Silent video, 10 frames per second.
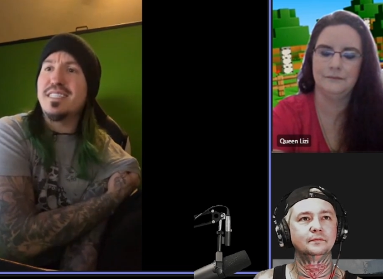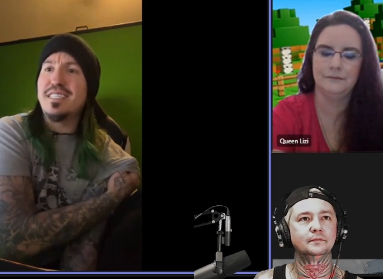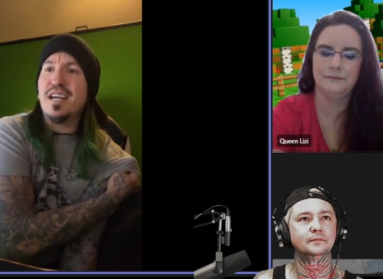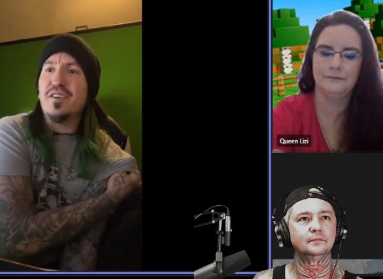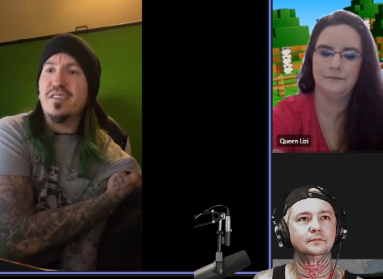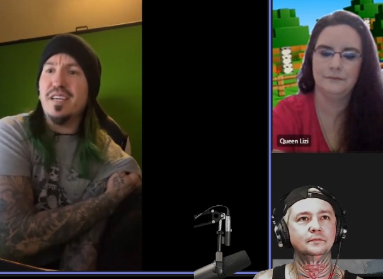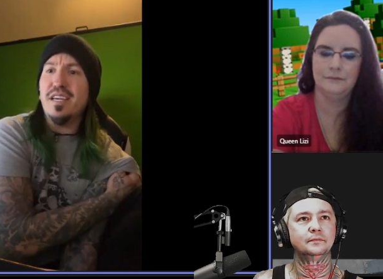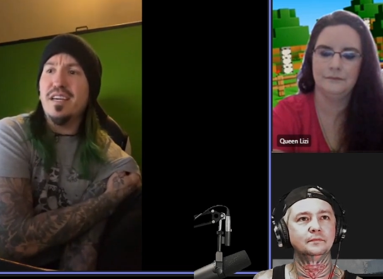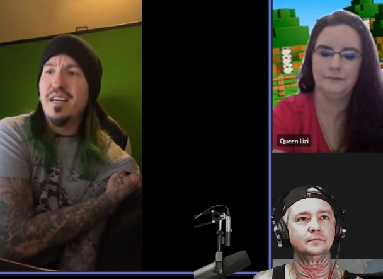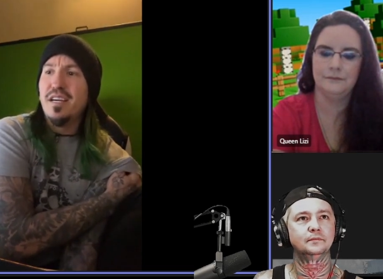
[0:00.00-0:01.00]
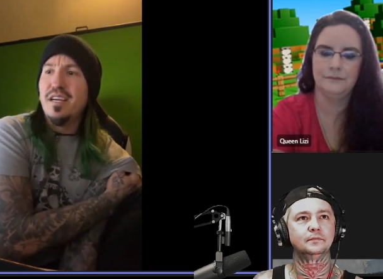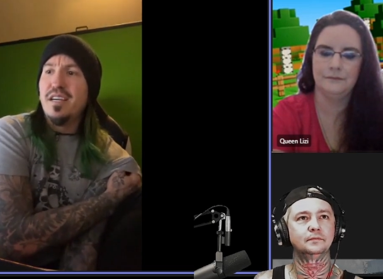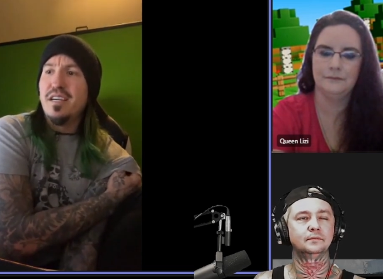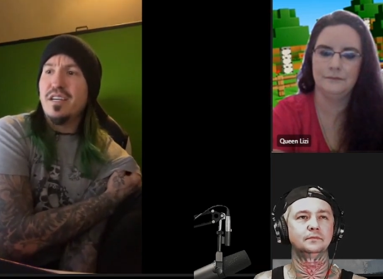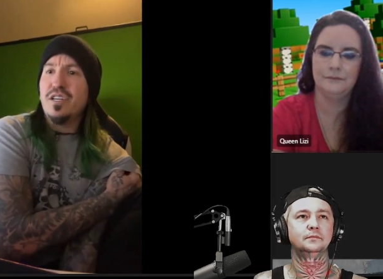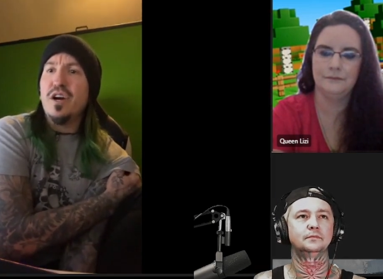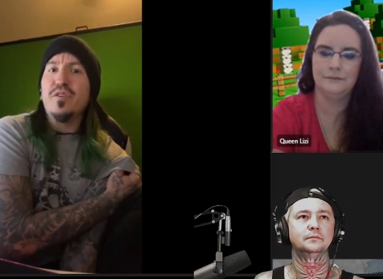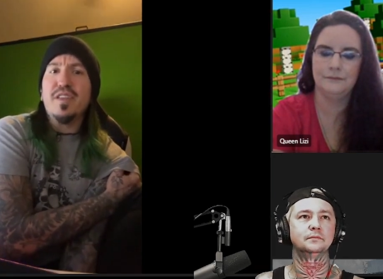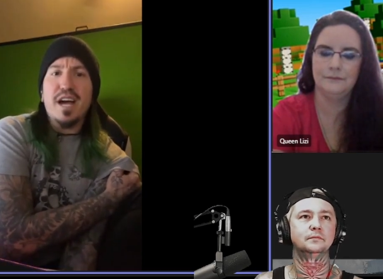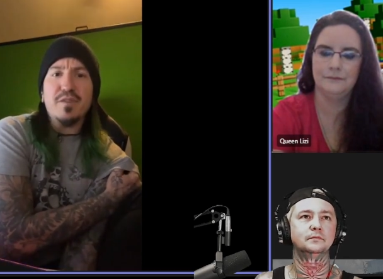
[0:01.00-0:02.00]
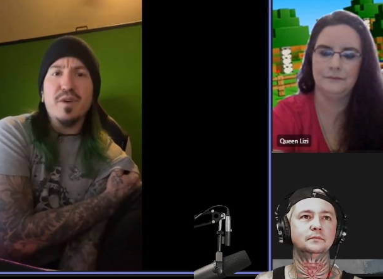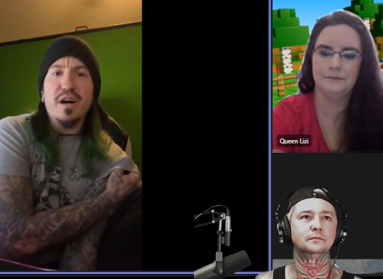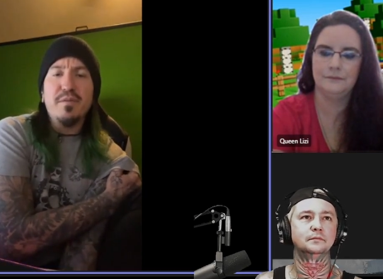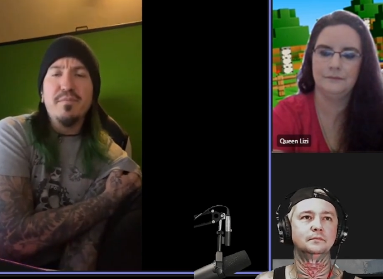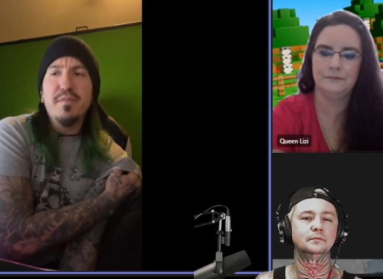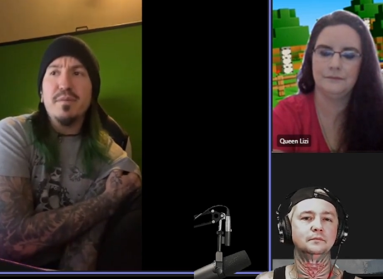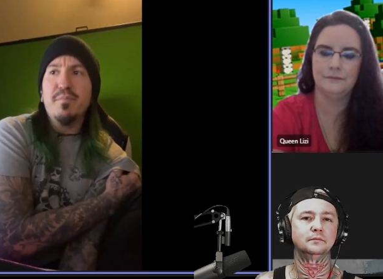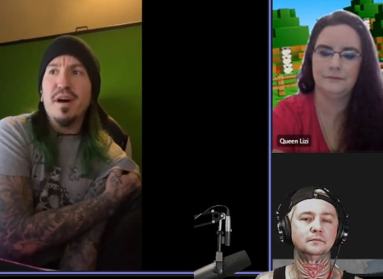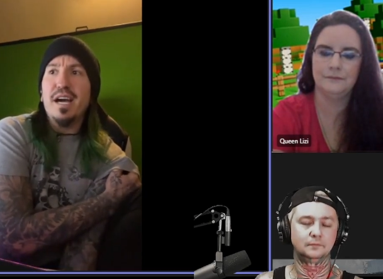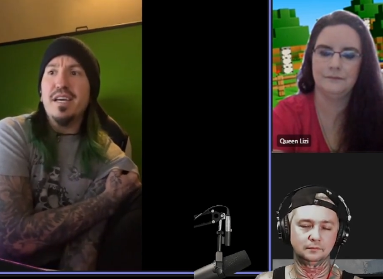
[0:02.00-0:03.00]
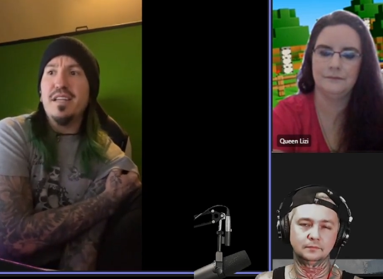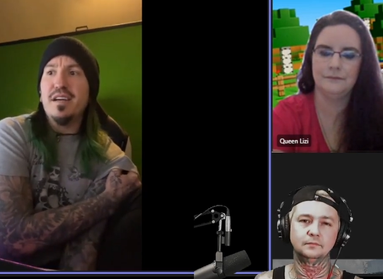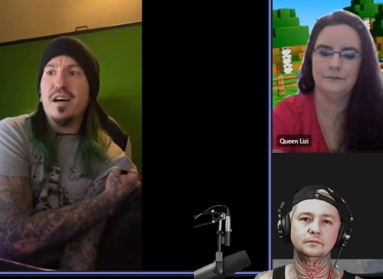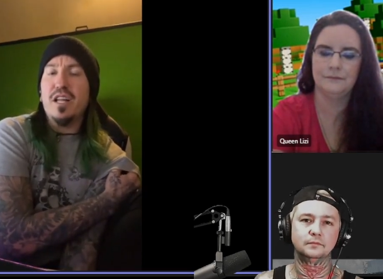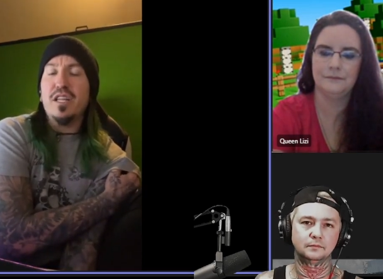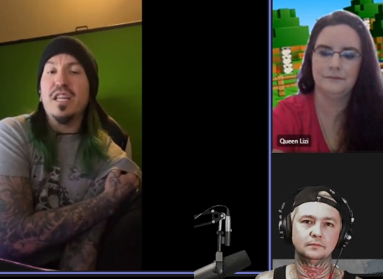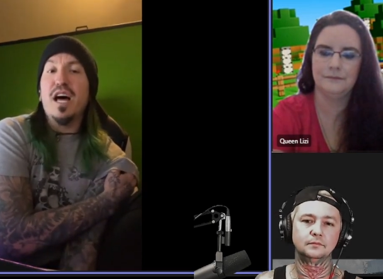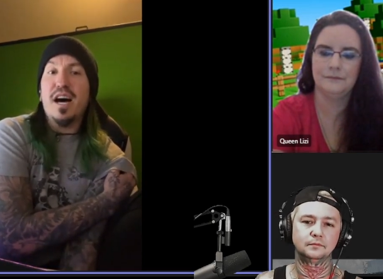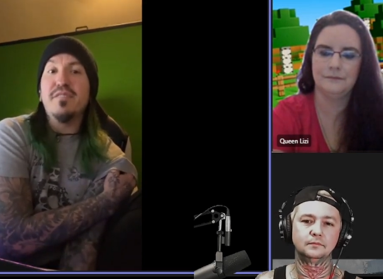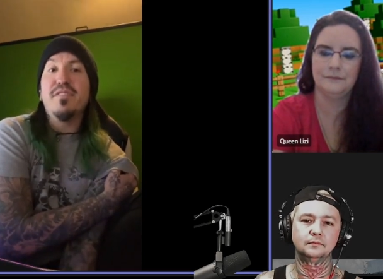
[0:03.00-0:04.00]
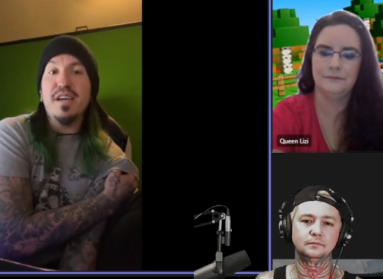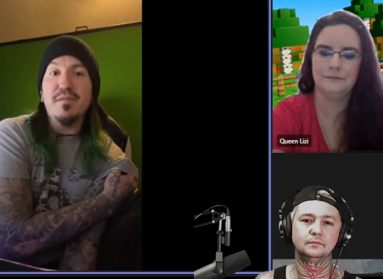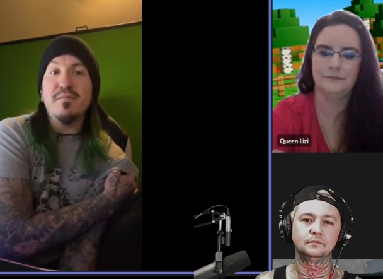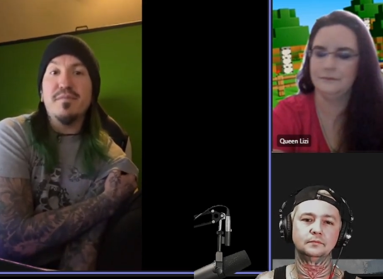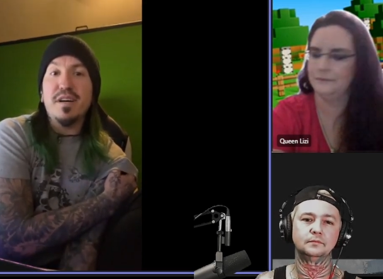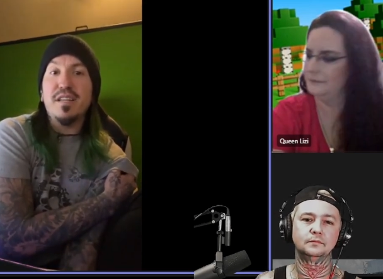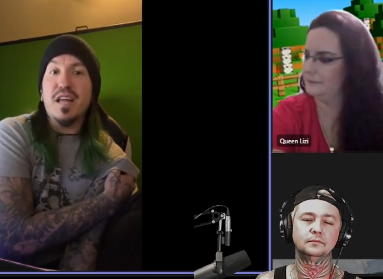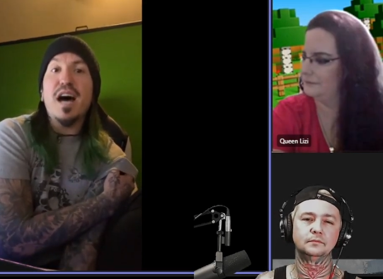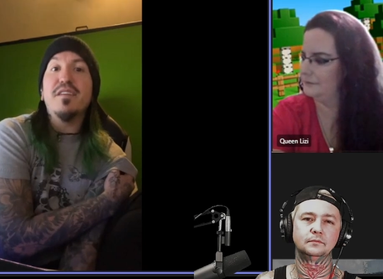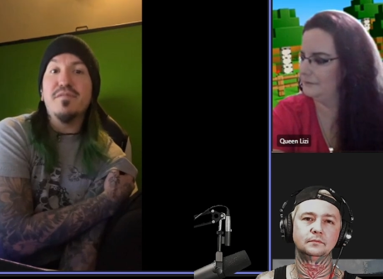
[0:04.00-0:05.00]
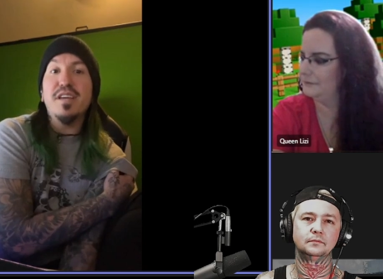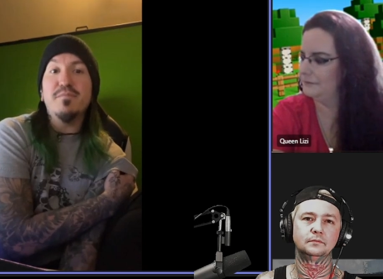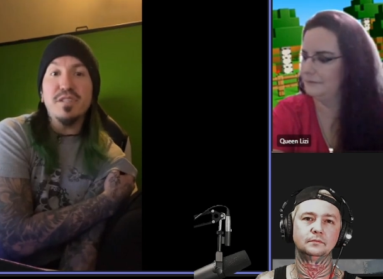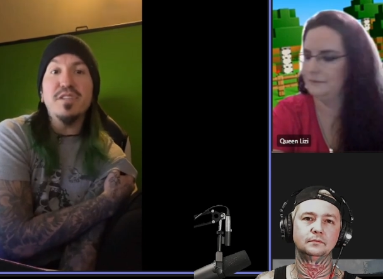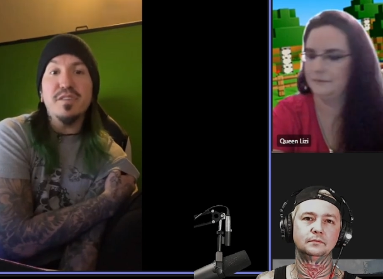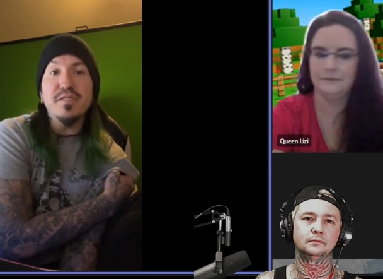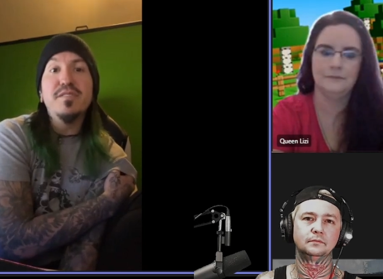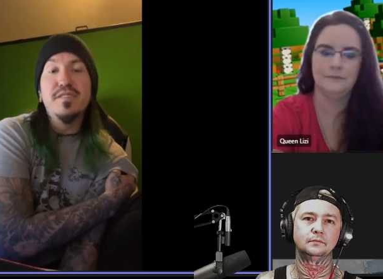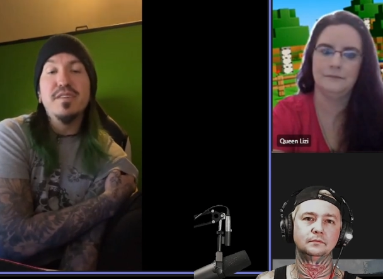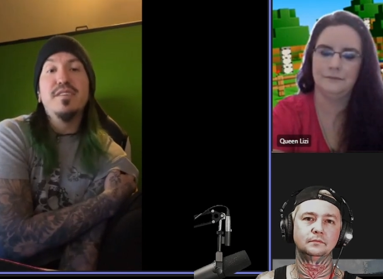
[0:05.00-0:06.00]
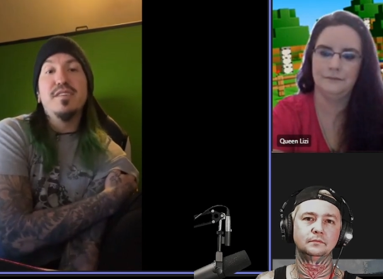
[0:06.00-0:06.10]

Speaker 1: necessarily go to that realm, but a lot of them, a lot of them do.